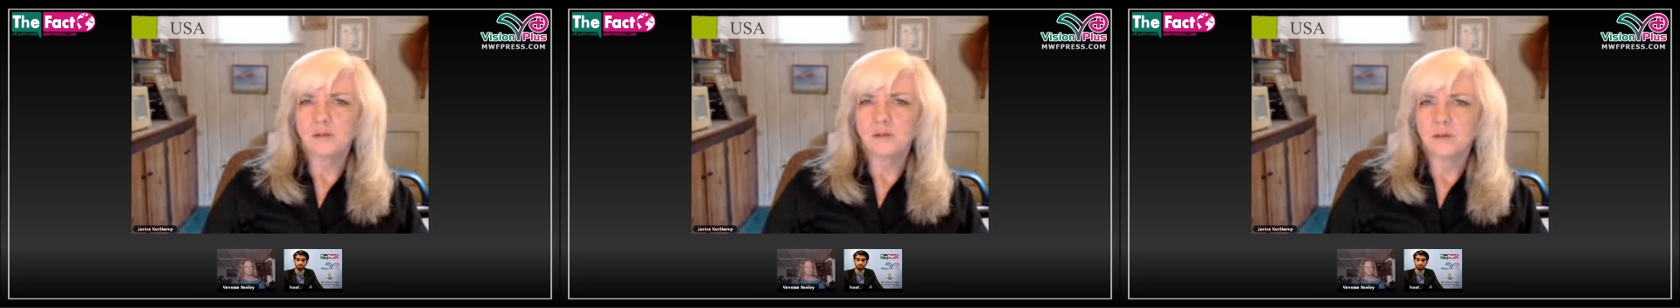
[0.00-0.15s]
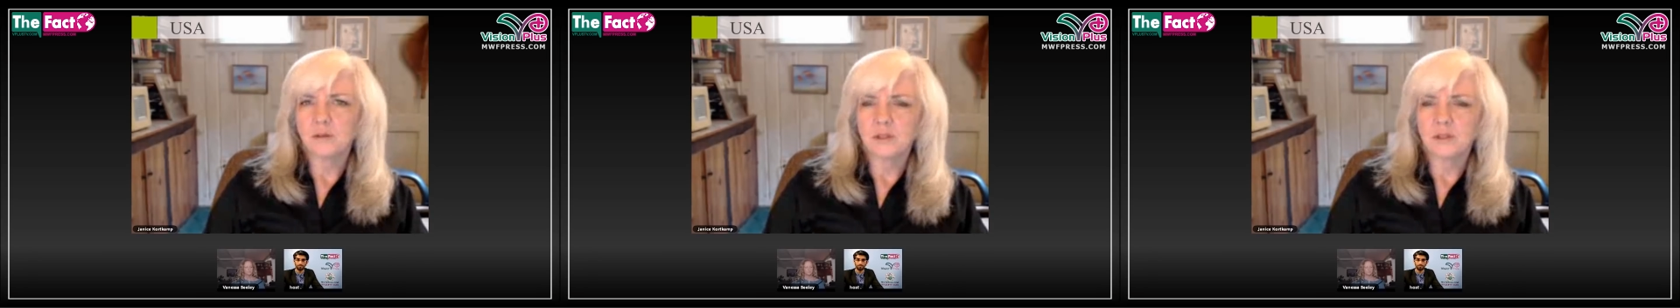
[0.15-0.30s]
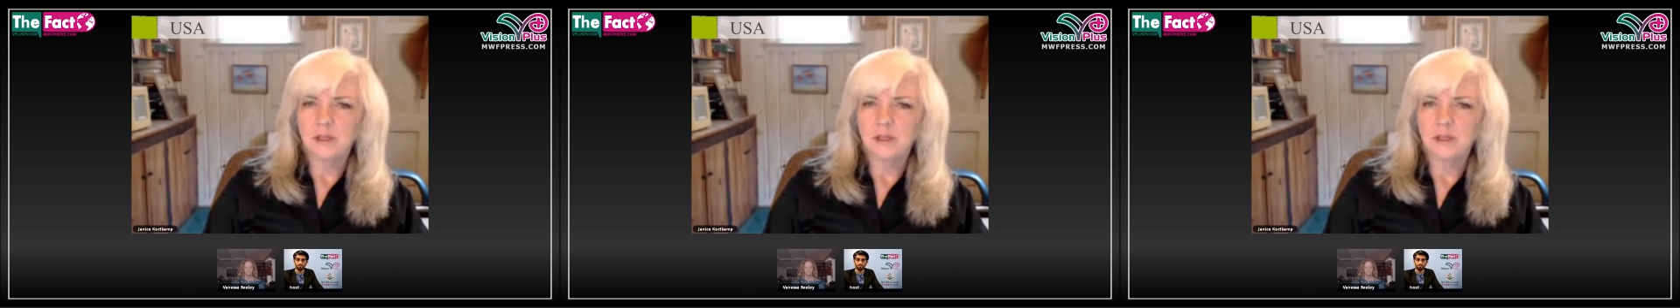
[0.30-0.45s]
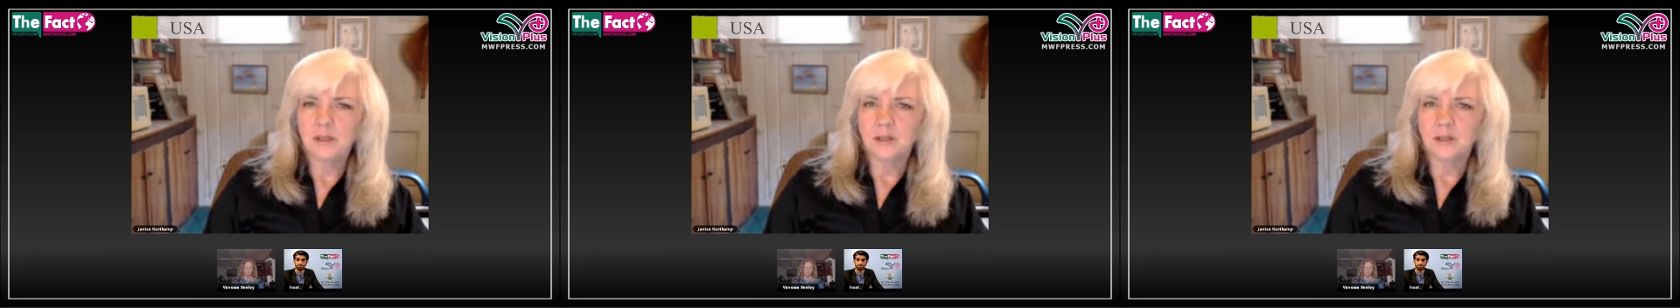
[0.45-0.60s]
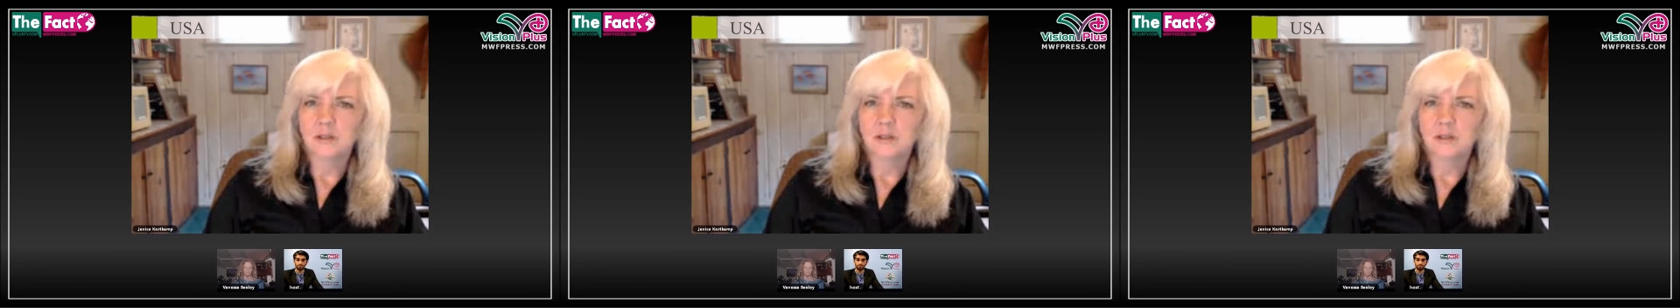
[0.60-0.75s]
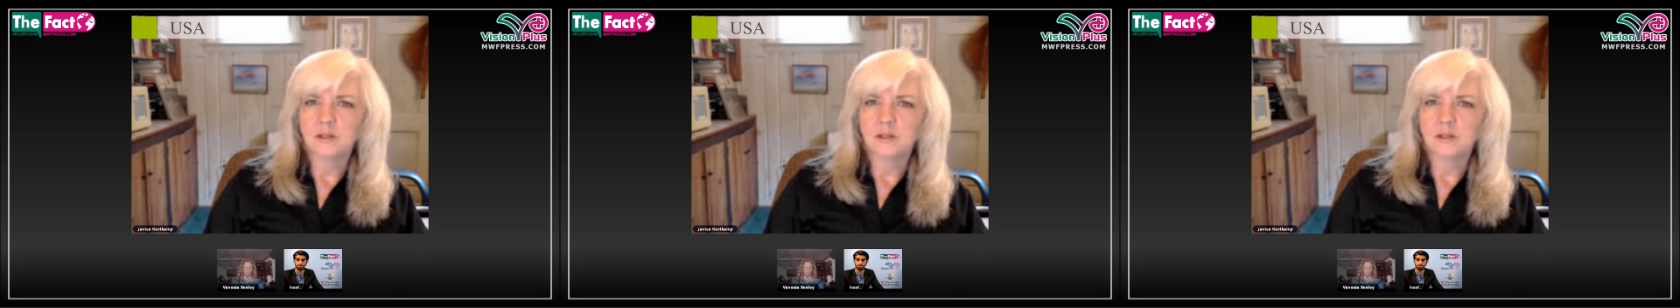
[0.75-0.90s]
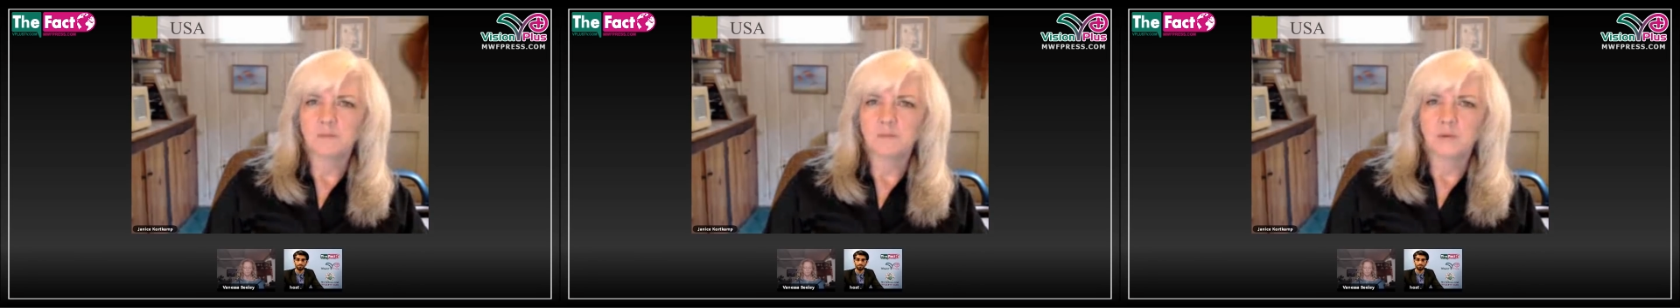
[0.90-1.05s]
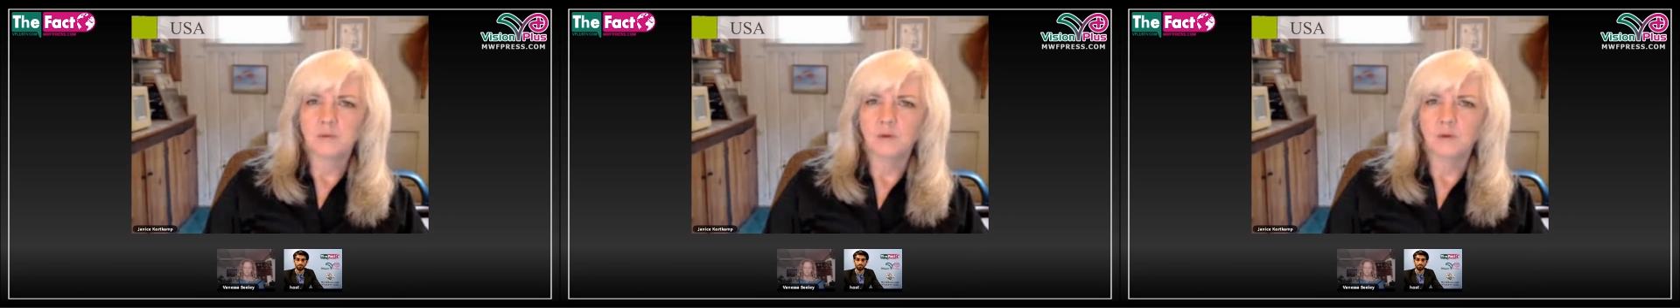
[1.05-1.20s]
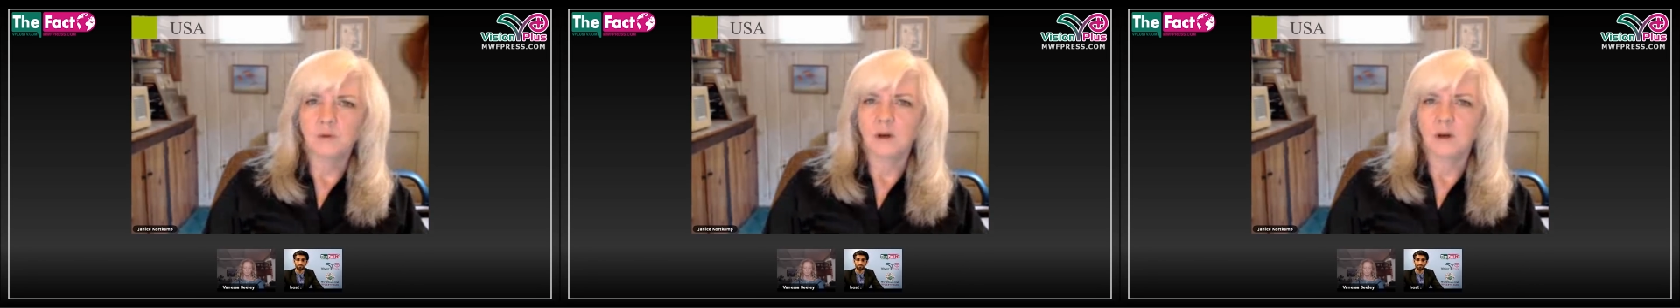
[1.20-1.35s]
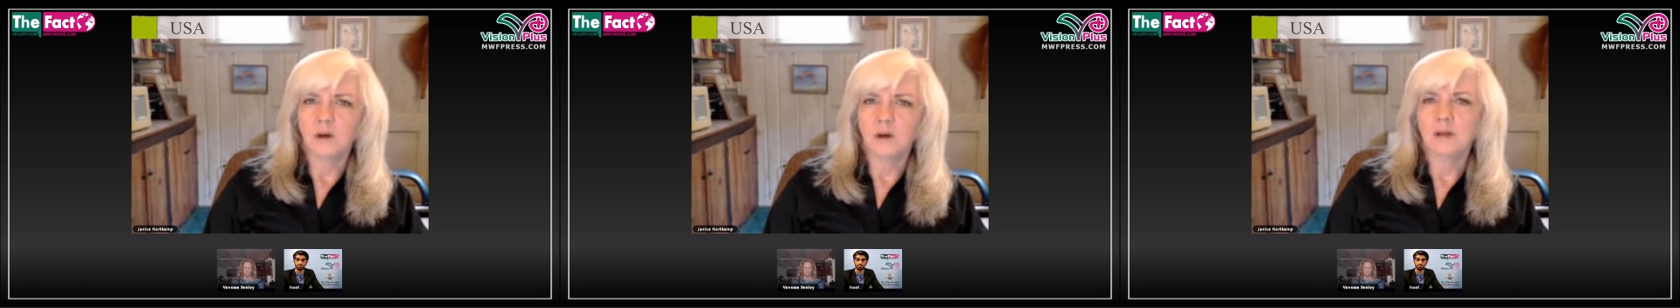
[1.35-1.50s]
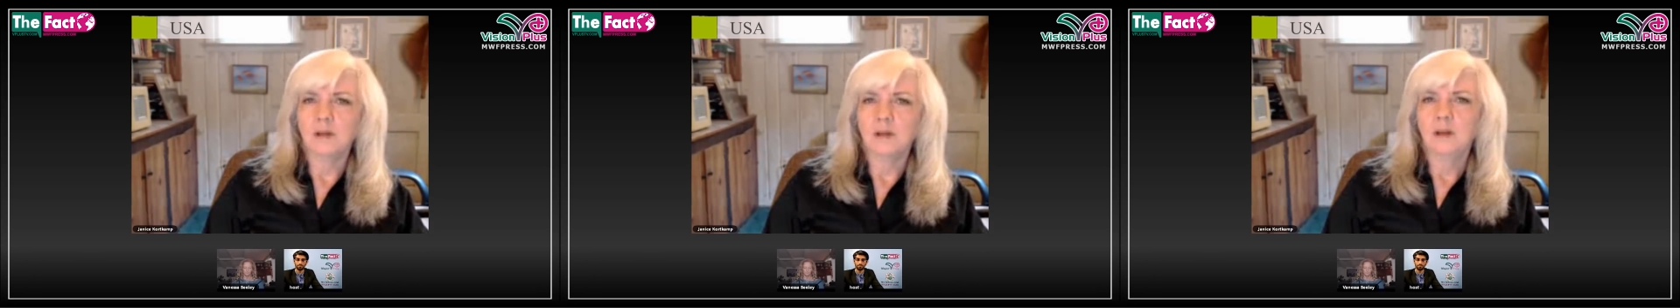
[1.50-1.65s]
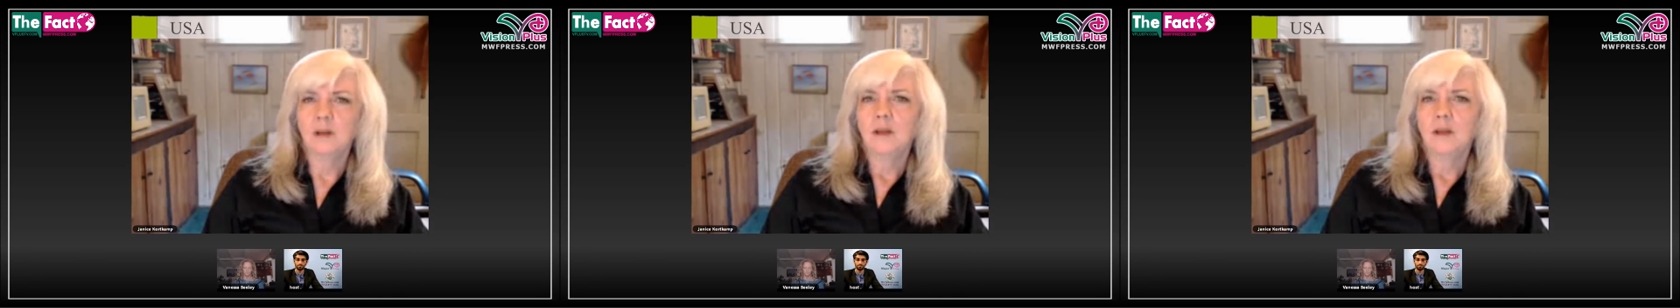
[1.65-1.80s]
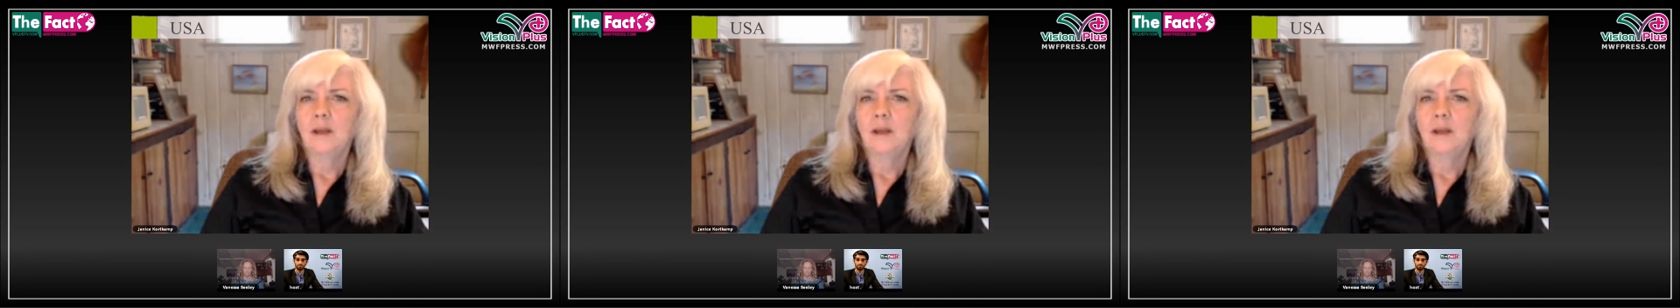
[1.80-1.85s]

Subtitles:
strategic support,